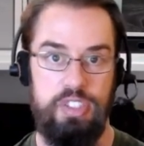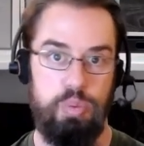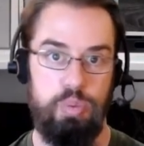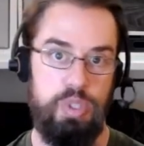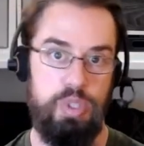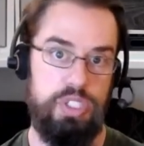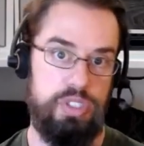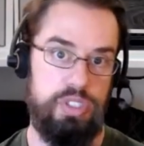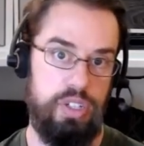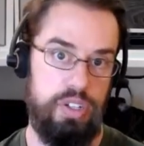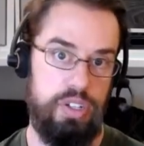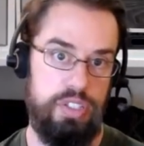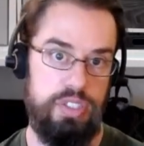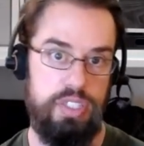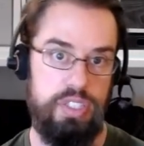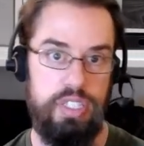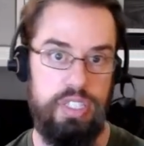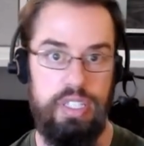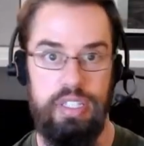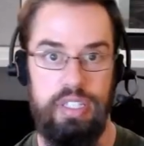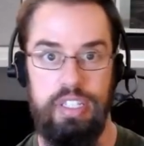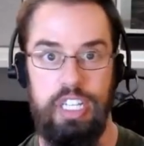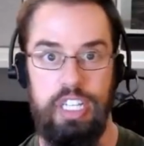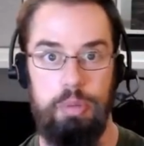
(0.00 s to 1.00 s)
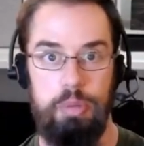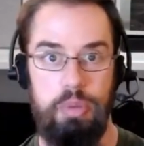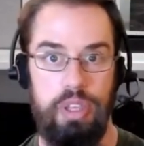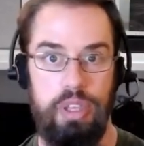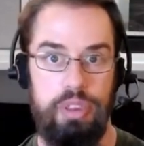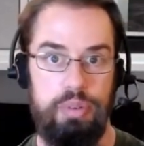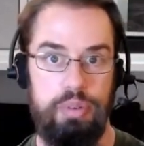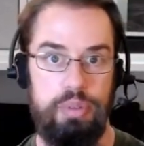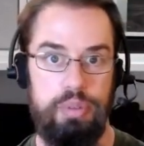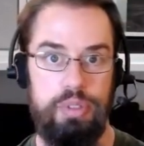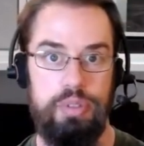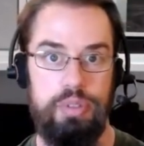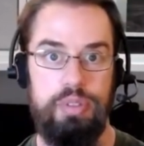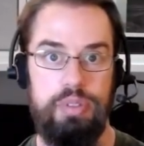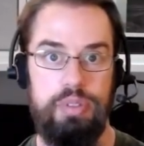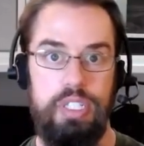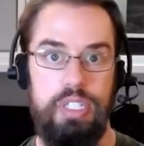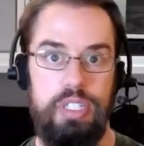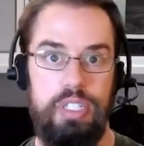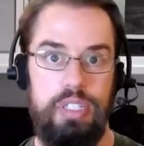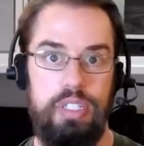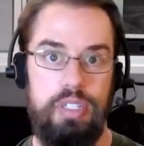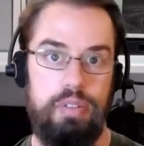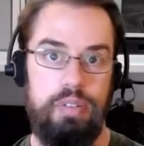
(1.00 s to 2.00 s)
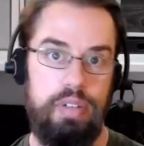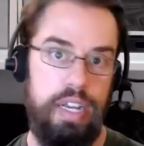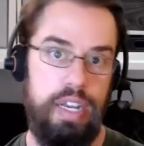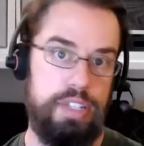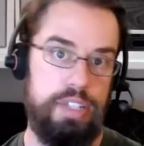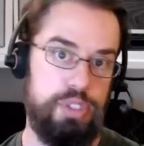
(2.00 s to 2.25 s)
we start seeing coming through, right?